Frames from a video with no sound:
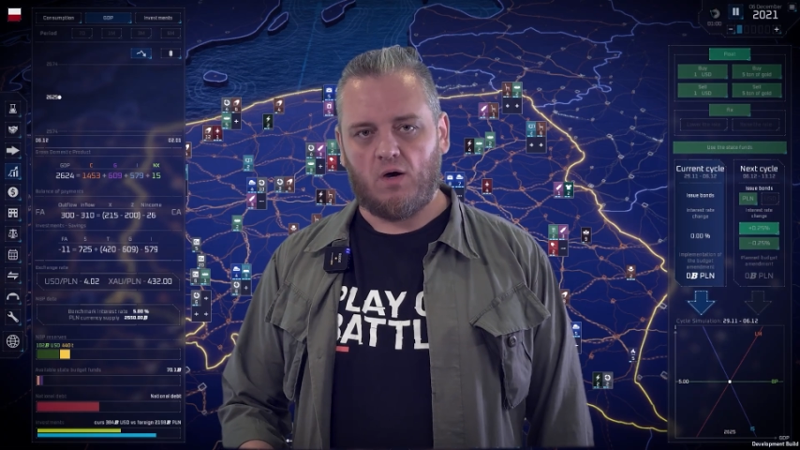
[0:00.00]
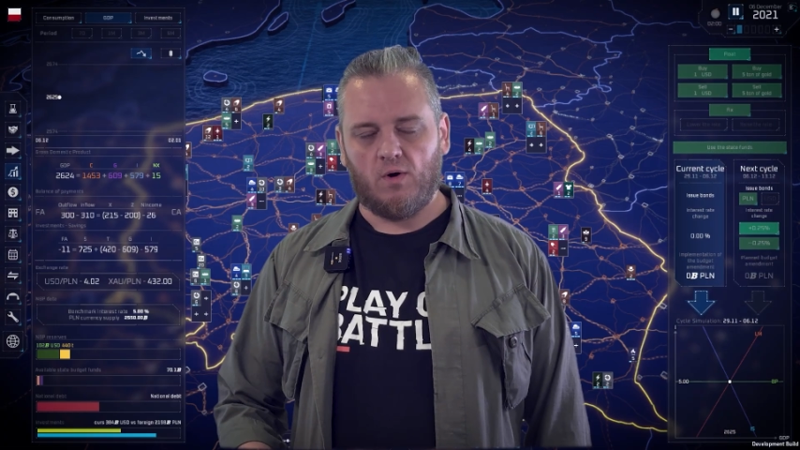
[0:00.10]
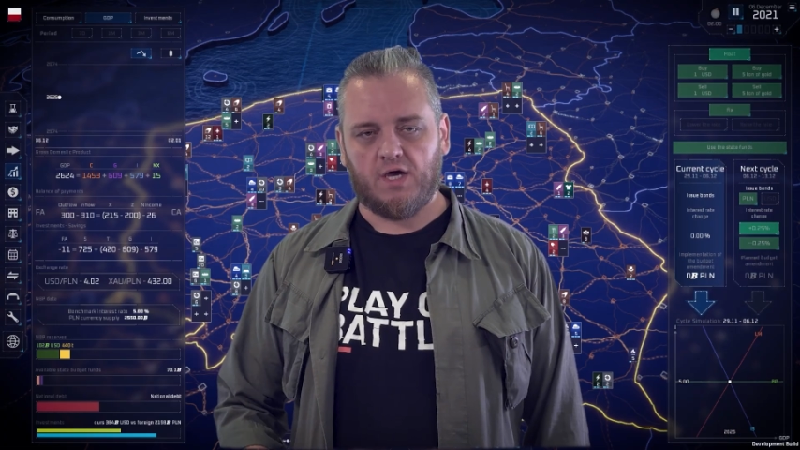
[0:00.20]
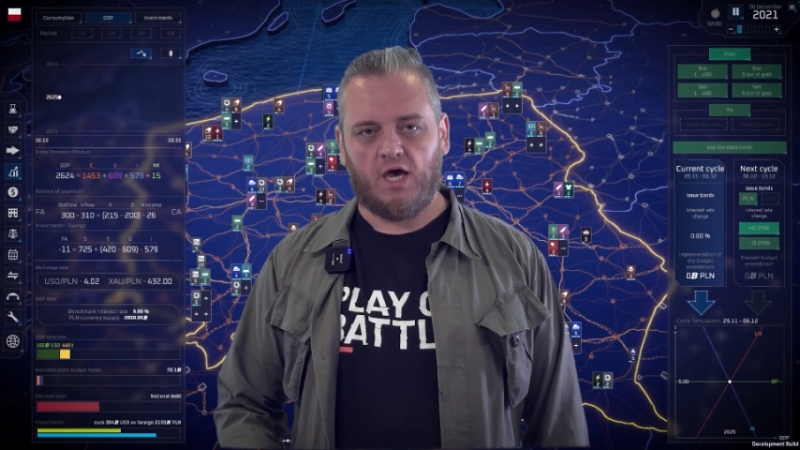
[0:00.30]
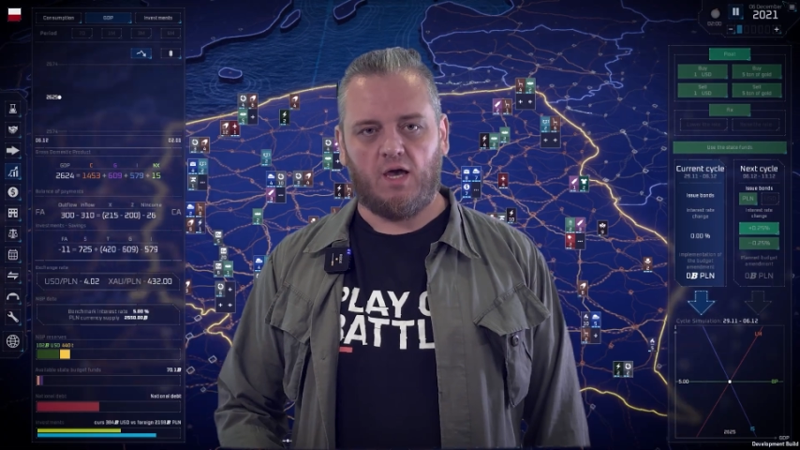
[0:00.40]

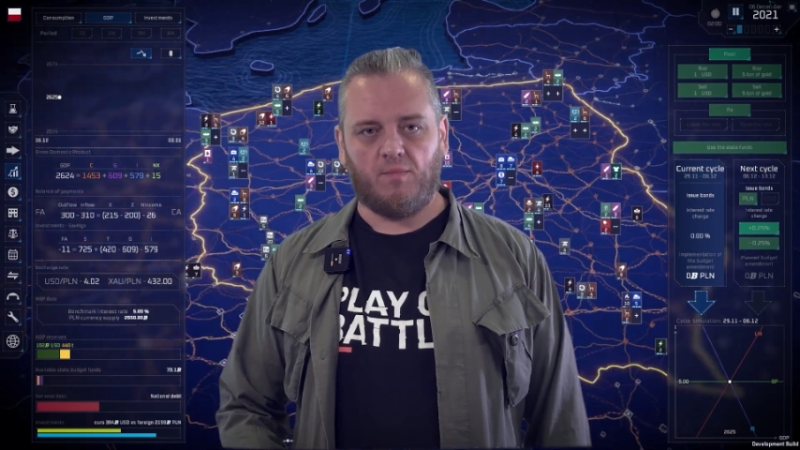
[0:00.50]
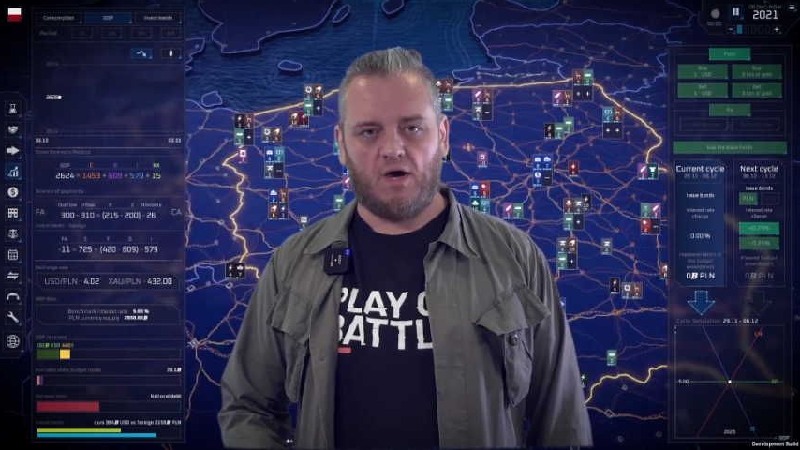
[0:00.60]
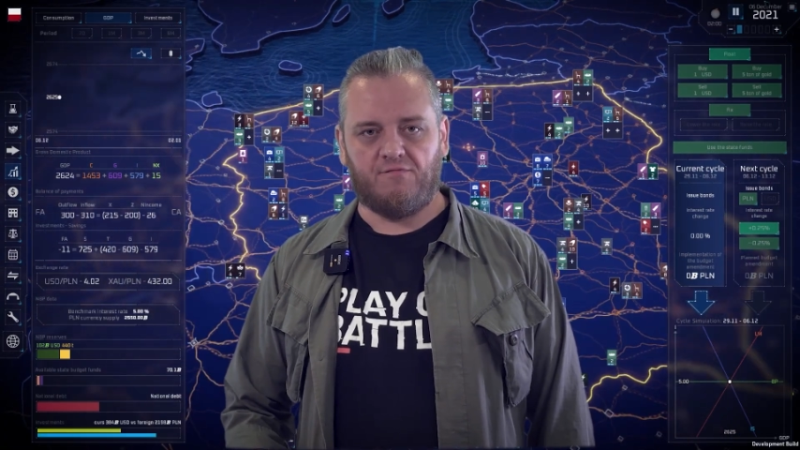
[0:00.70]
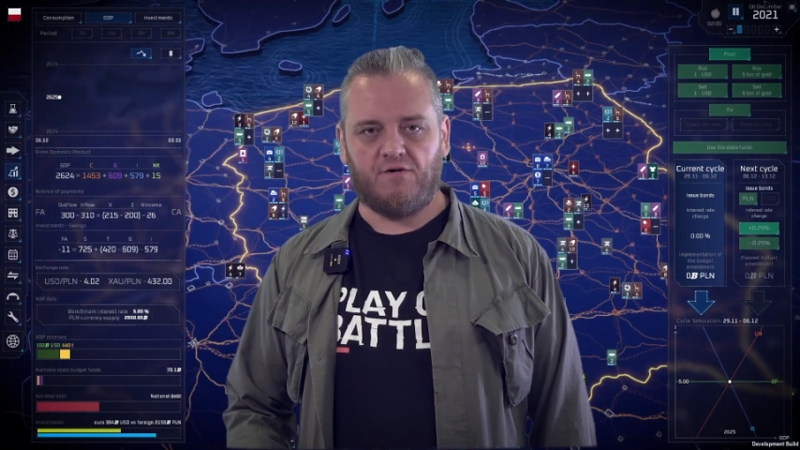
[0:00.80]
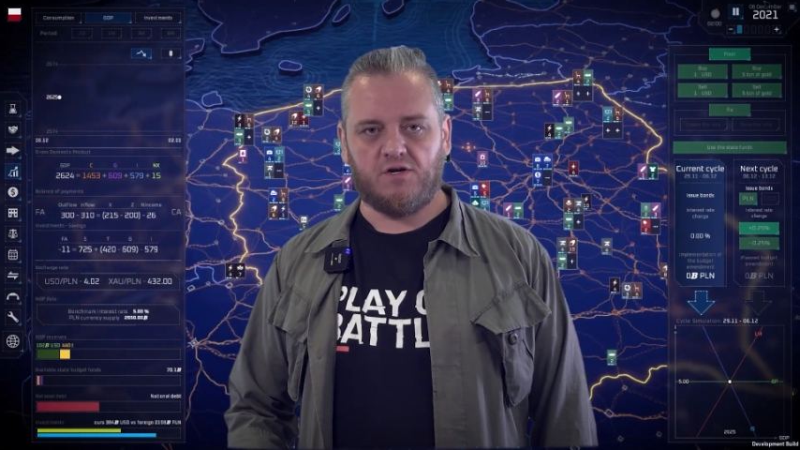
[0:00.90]
our game
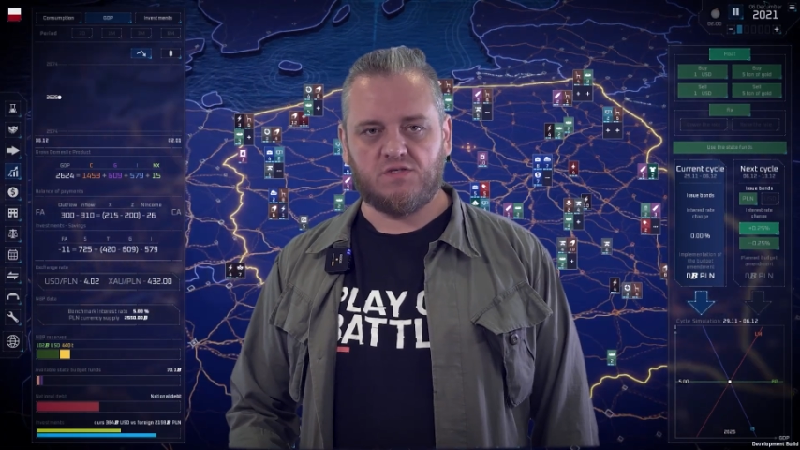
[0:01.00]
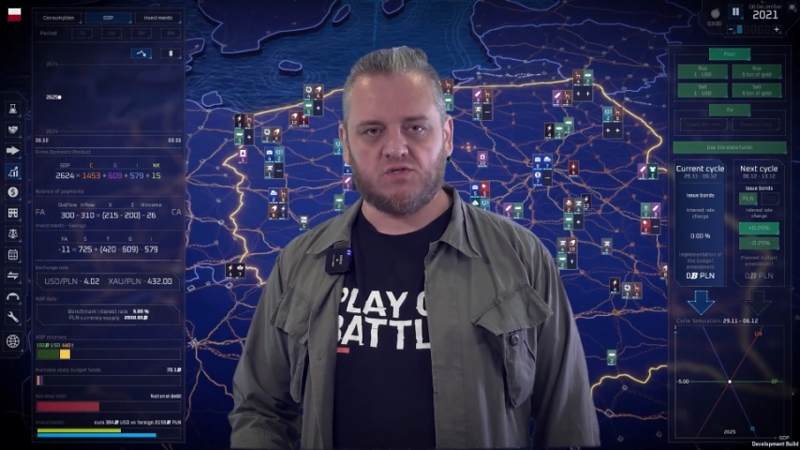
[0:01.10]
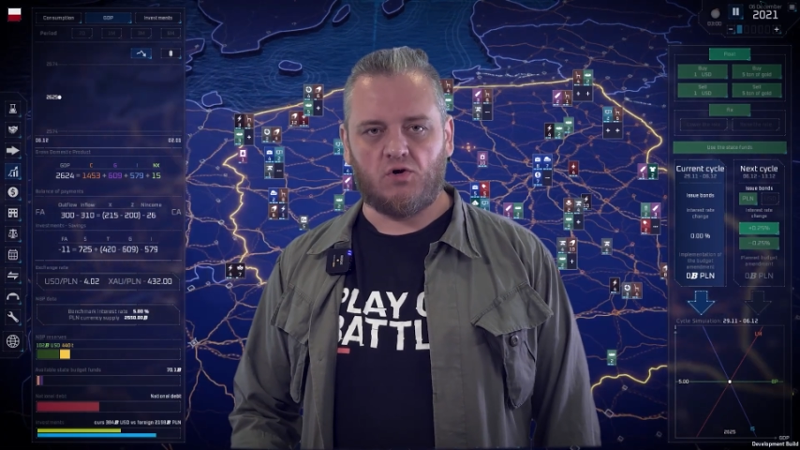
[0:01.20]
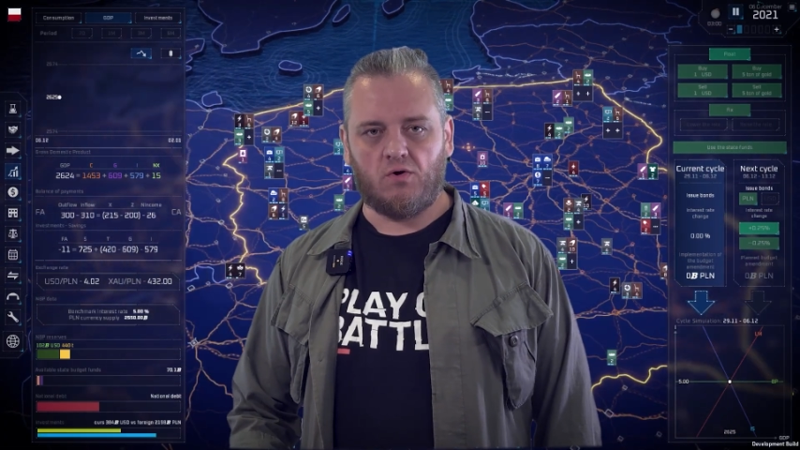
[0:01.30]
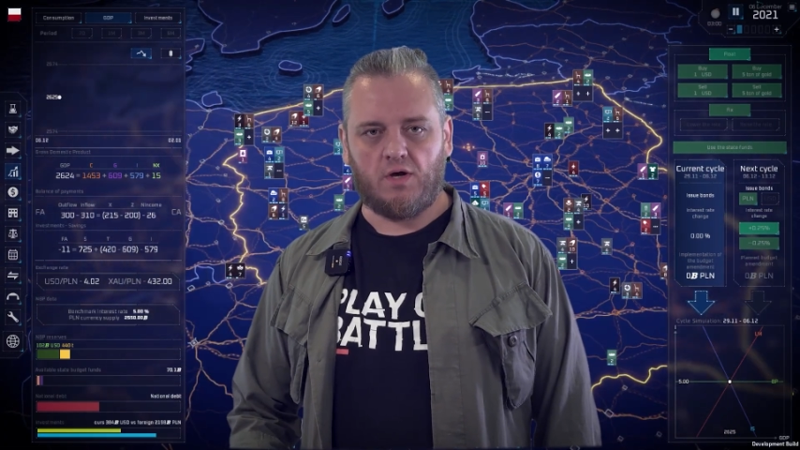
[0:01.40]
a very
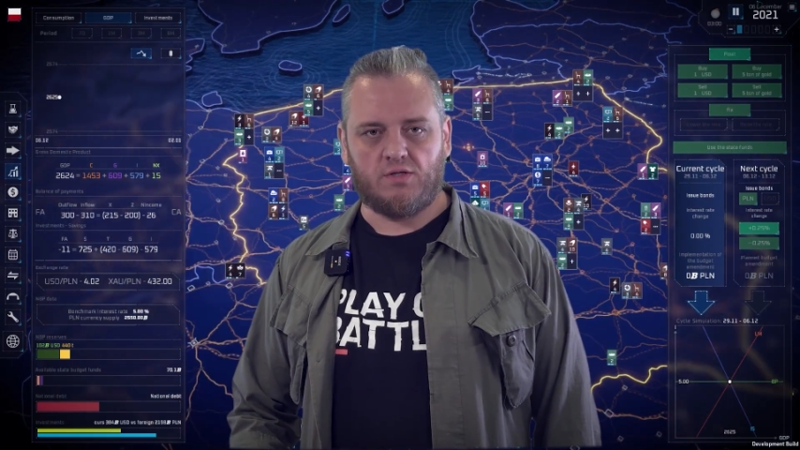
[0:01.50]
strong